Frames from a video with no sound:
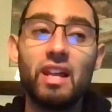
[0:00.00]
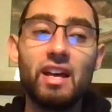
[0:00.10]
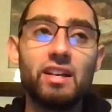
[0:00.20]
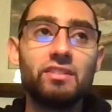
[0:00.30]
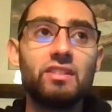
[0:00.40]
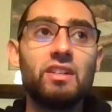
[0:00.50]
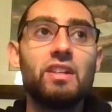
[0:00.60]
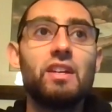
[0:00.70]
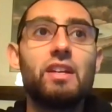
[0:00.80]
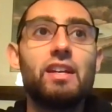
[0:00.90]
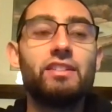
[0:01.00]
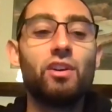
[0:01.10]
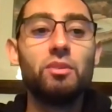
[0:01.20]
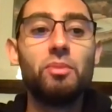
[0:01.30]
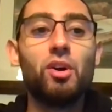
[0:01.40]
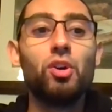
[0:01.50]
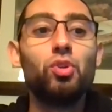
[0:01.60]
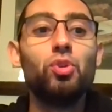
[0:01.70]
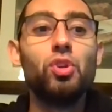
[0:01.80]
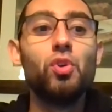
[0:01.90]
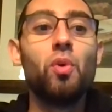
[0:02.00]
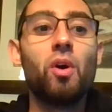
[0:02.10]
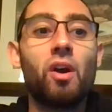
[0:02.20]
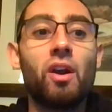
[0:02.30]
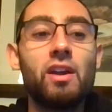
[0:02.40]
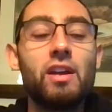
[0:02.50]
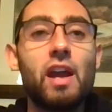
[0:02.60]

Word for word: less, it's all about who you are.